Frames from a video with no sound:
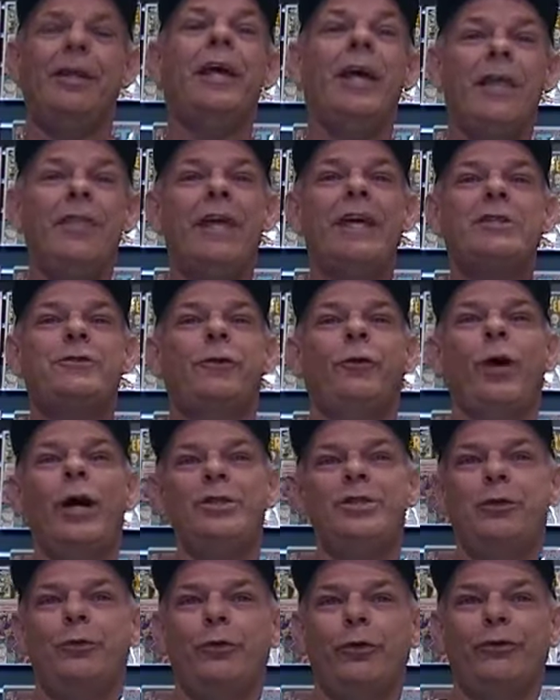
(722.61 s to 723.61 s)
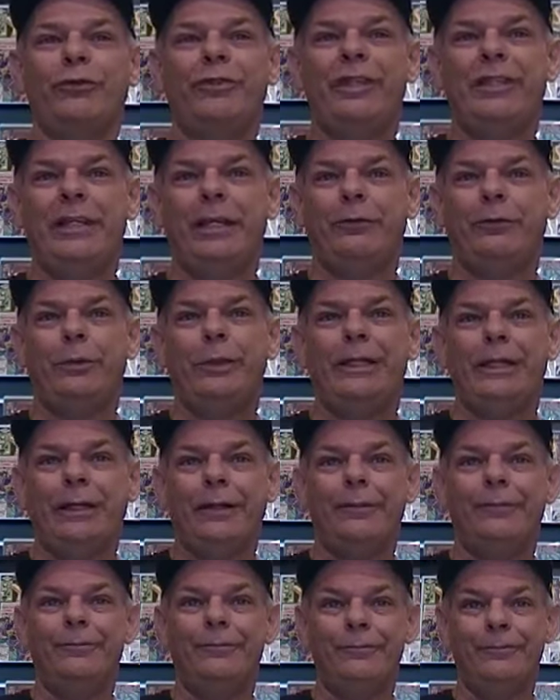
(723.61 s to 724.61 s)
or just get on down here to Rockin'
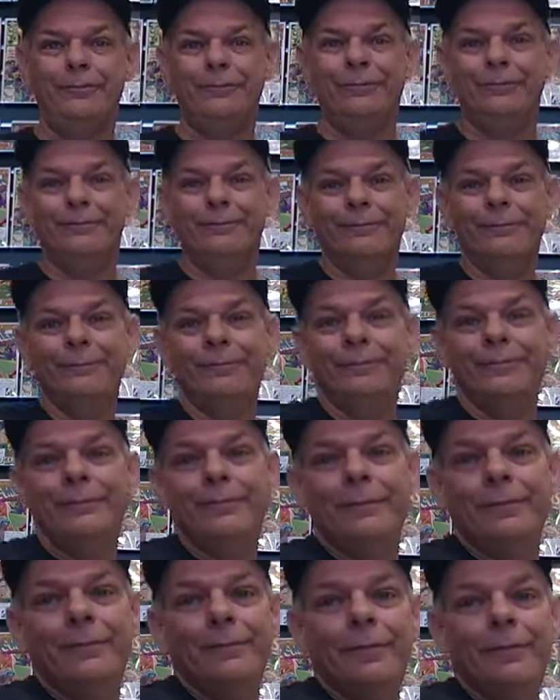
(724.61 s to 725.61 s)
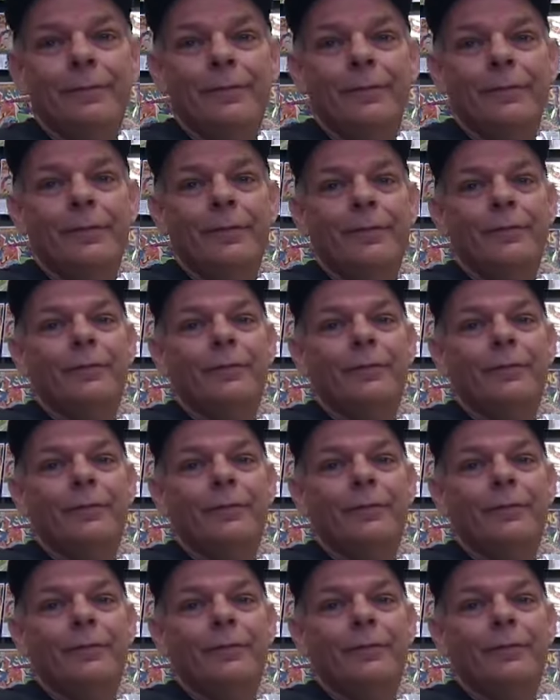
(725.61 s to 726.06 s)
Milpitas. Thanks for watching. We'll see you next